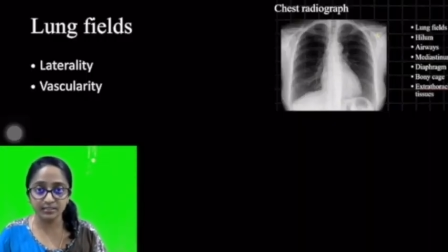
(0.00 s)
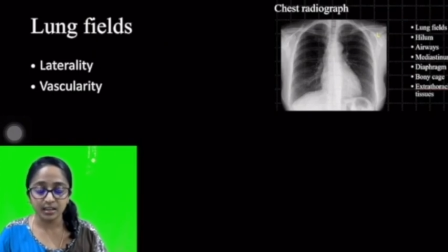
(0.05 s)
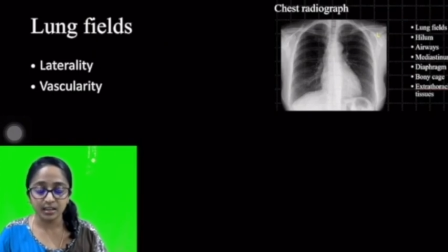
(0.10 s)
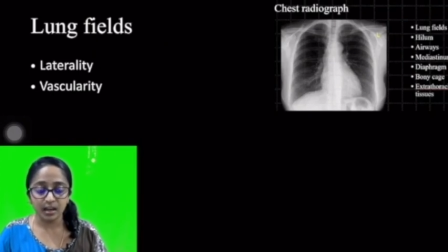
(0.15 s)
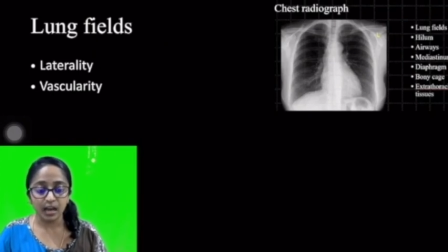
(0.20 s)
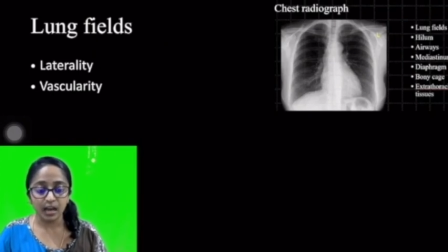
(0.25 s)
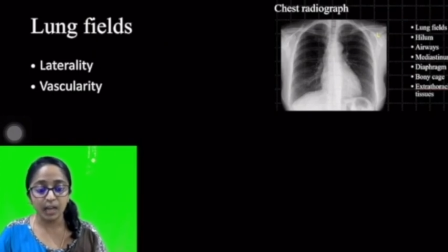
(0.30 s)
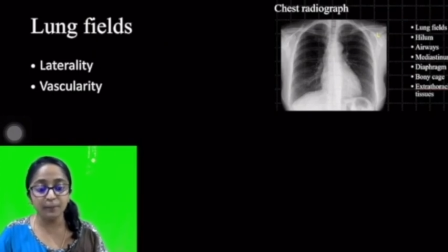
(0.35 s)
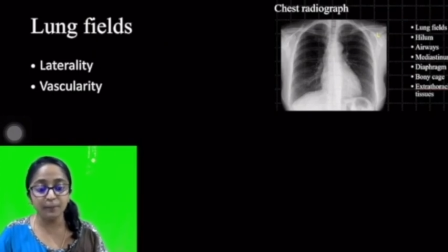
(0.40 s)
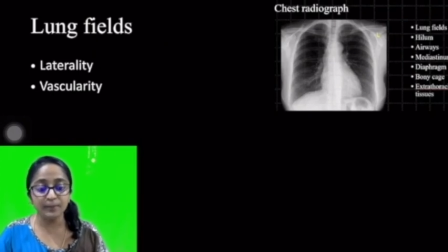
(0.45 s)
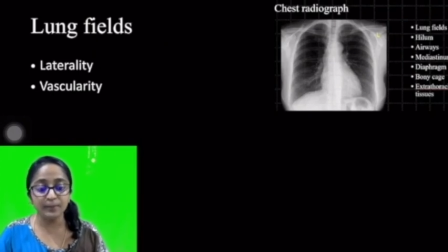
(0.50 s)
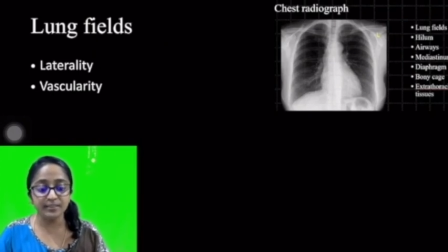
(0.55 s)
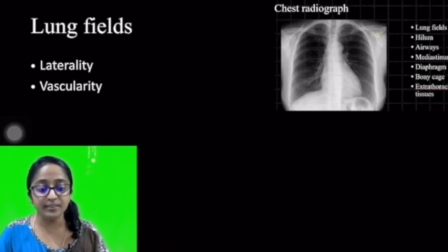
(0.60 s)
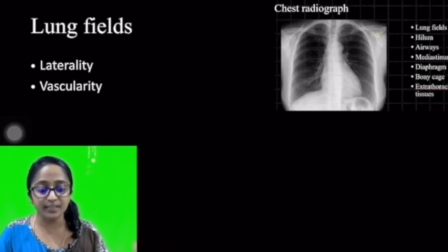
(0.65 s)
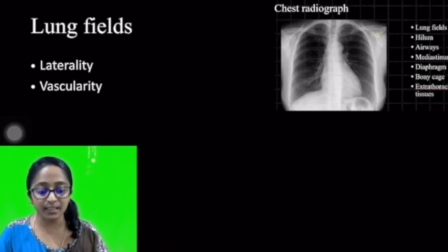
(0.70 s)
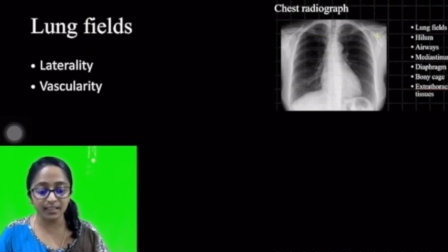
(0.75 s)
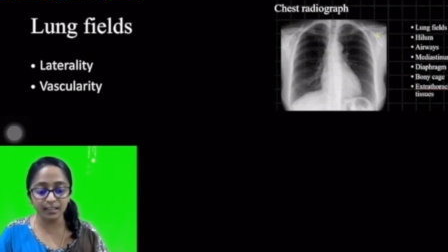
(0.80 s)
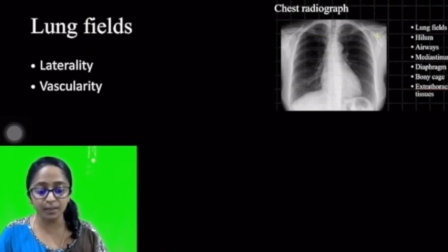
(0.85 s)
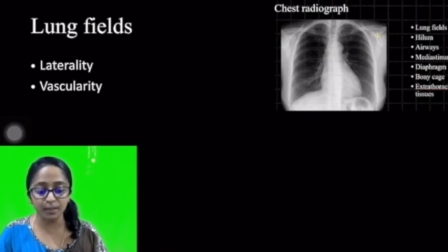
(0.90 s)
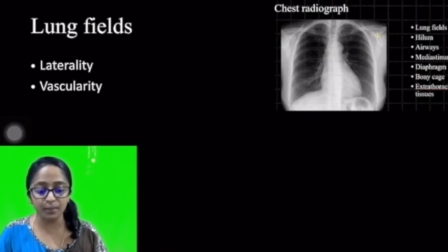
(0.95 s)
I'll be
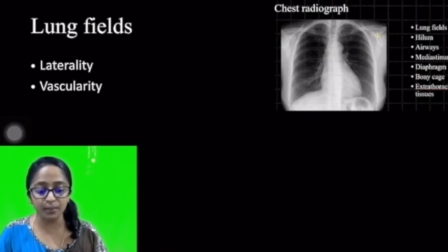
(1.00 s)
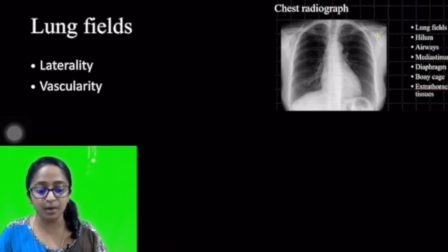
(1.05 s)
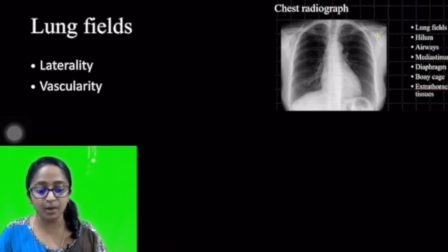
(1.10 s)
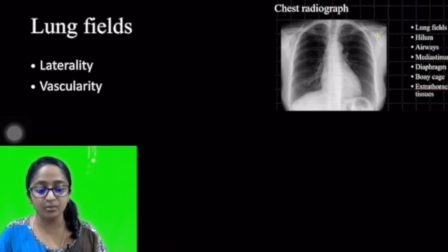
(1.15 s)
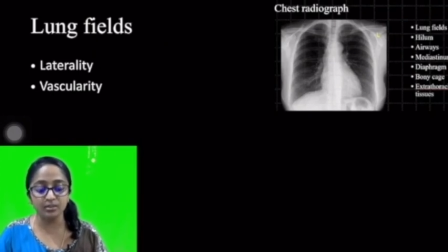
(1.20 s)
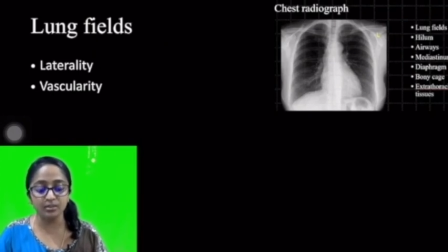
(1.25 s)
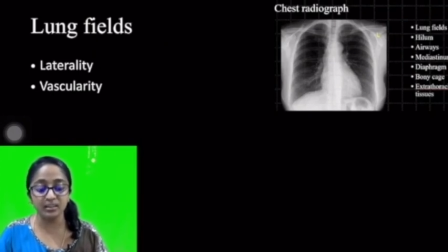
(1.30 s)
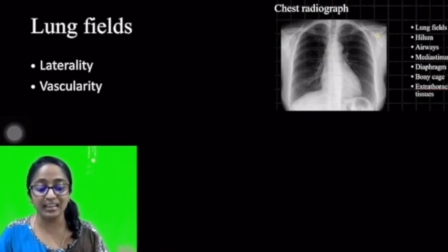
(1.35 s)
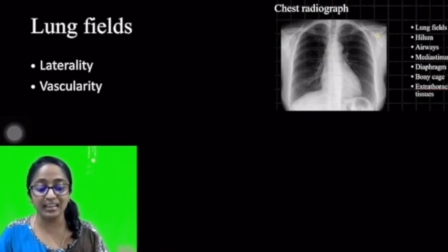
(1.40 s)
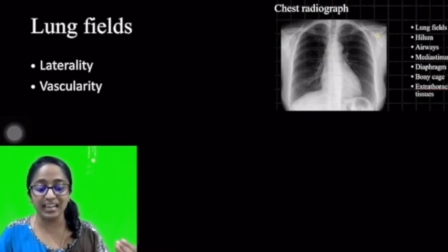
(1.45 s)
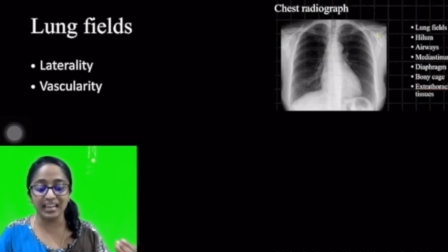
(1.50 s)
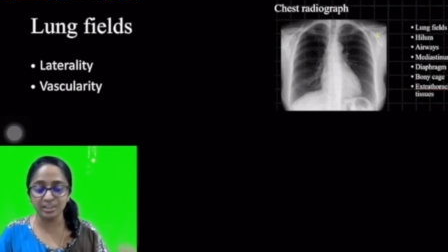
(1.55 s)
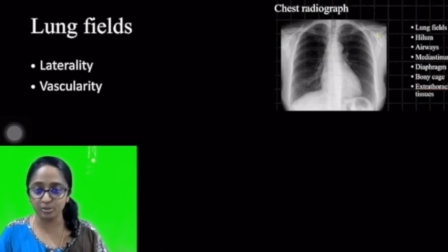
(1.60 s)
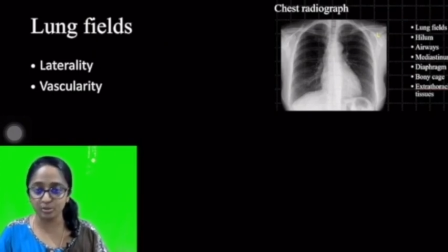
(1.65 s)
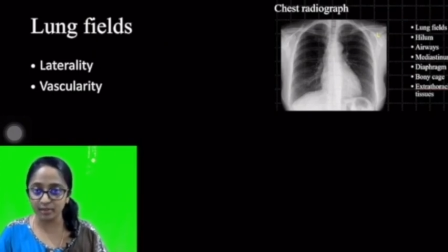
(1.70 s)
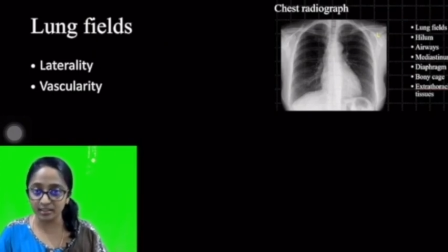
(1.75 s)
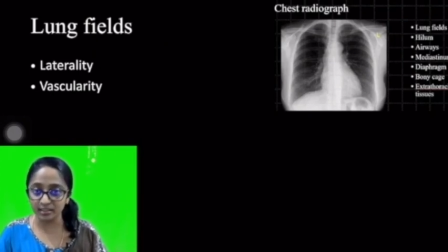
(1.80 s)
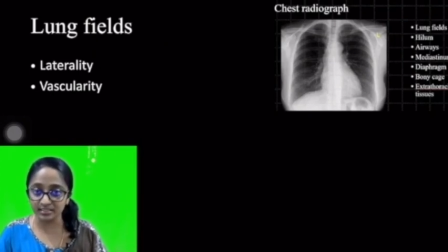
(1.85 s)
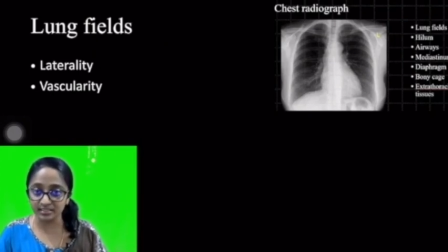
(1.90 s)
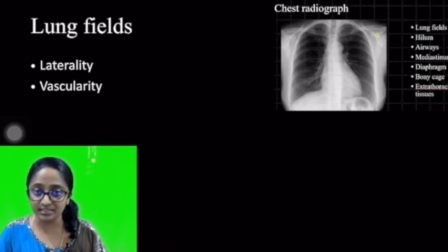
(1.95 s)
telling about the
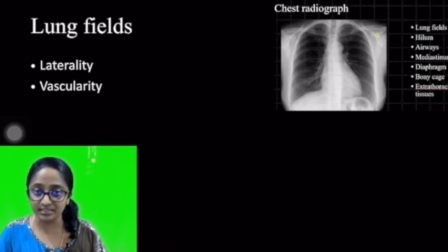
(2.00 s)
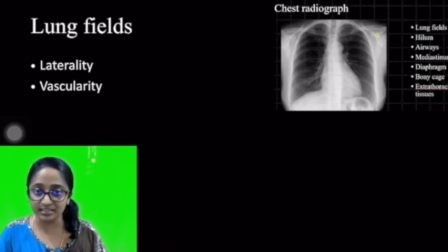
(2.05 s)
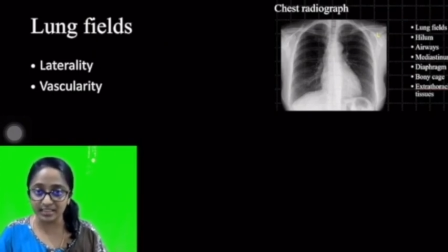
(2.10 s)
laterality